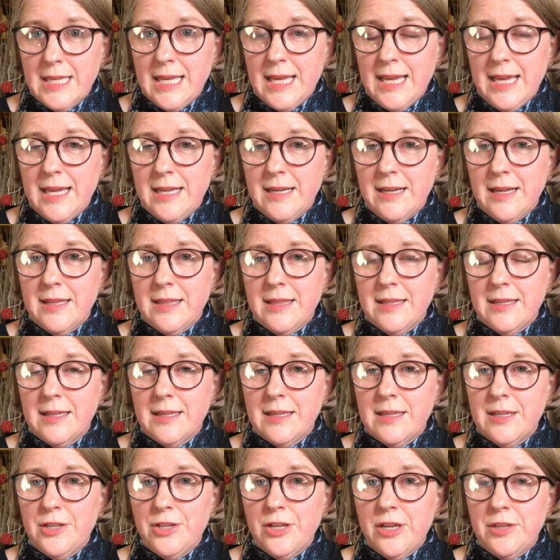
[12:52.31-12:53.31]
And I
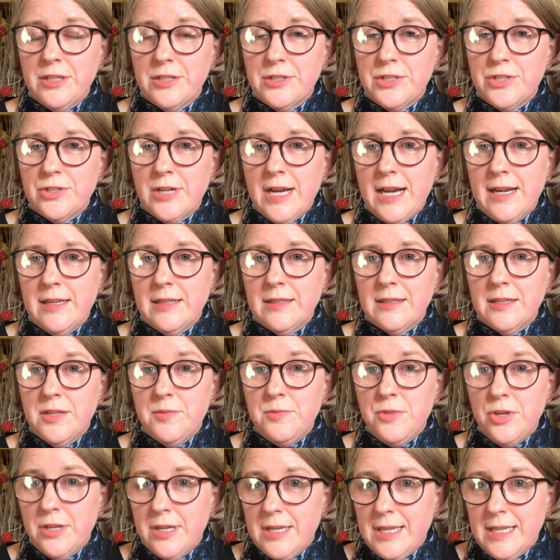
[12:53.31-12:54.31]
think, you know, the Australian
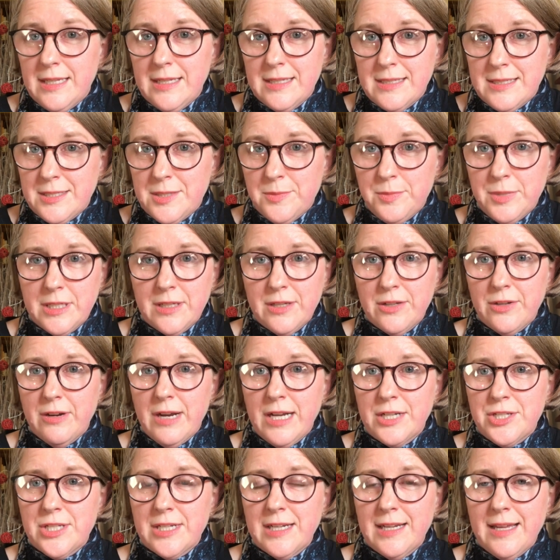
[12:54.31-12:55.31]
community is to be
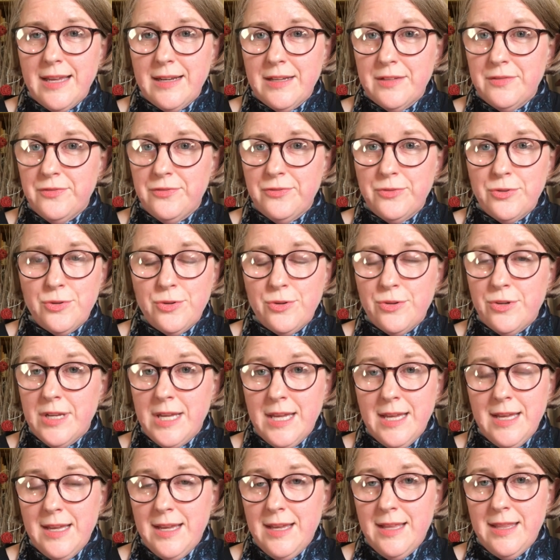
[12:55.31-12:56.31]
congratulated for
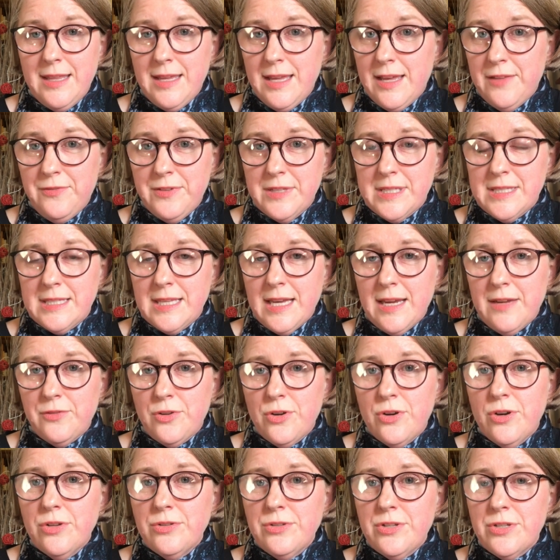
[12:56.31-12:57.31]
the efforts they've
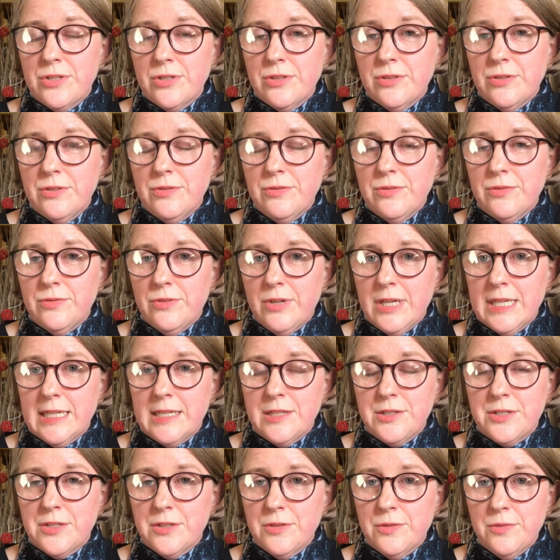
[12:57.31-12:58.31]
gone to, really,
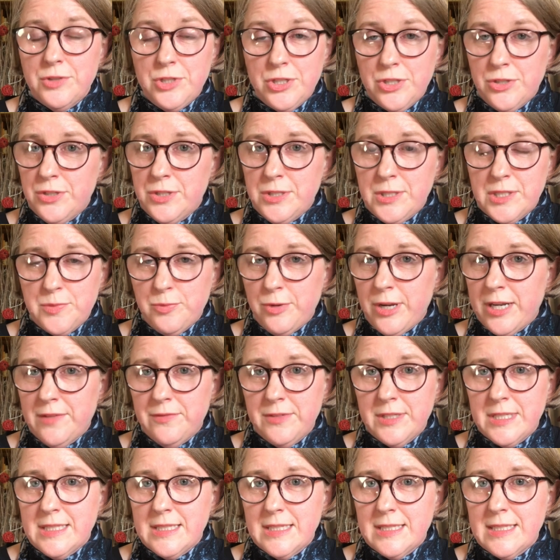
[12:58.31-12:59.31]
to reduce the spread of
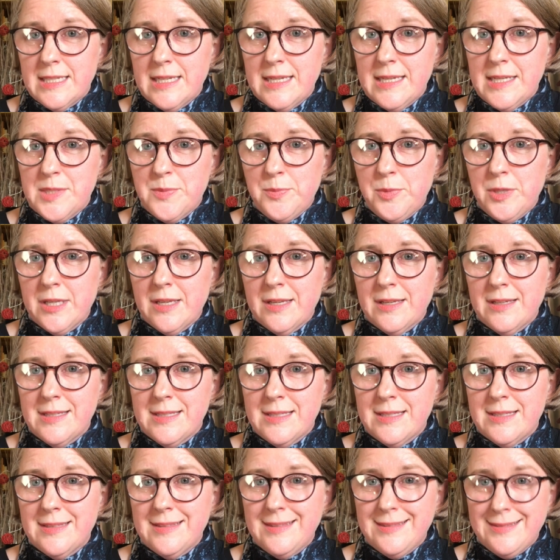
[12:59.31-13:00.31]
this disease,
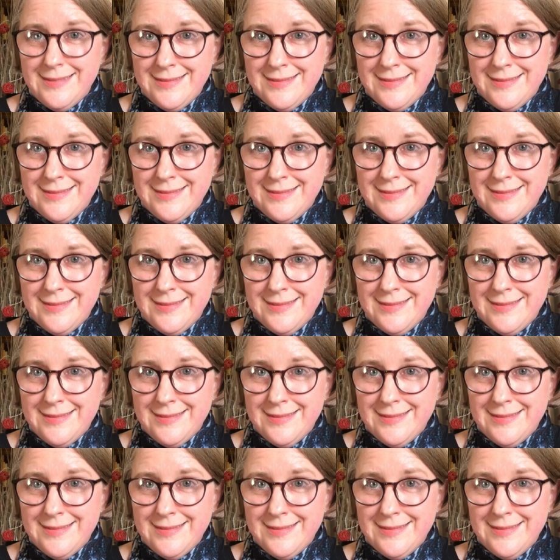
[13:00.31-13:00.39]
because